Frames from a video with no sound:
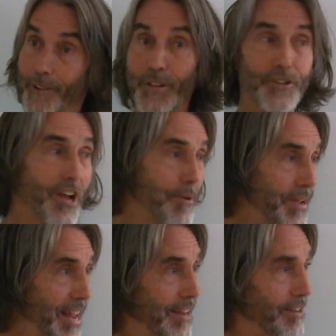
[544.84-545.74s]
every time
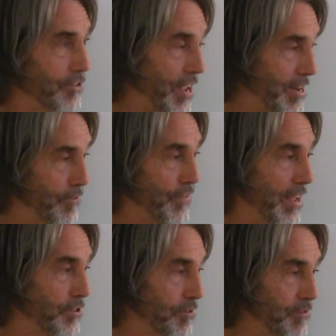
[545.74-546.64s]
it enters any
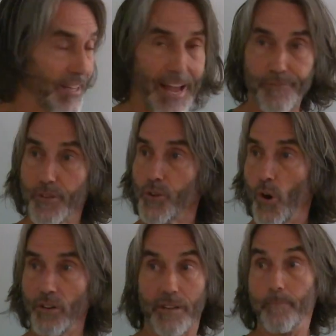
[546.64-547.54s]
phase of your life, you
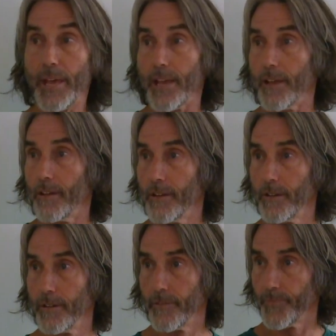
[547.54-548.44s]
call it me.
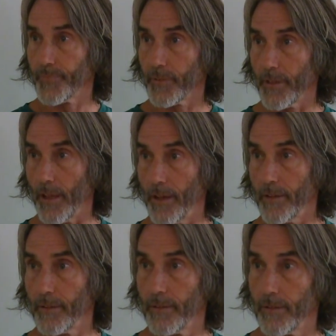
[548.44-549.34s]
Yeah?